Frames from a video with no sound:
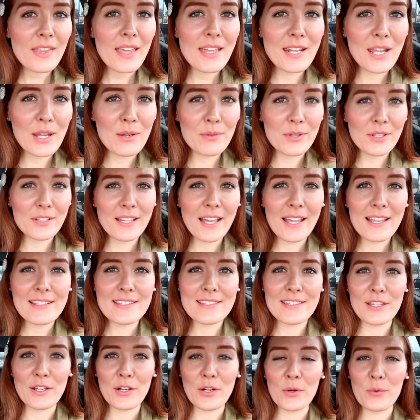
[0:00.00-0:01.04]
and I
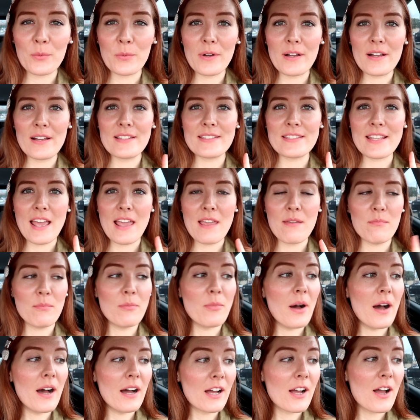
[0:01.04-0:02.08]
realized there was a
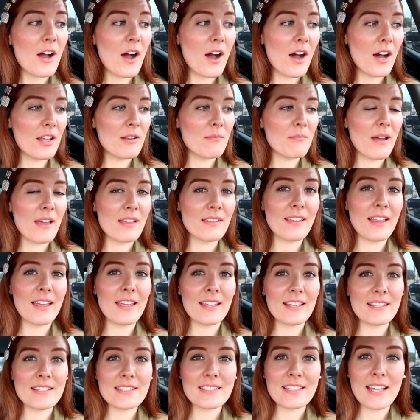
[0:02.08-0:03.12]
bug on my
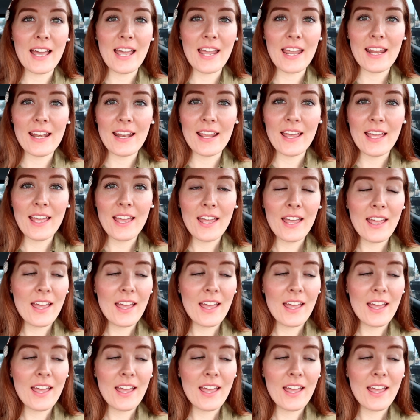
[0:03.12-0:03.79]
like side,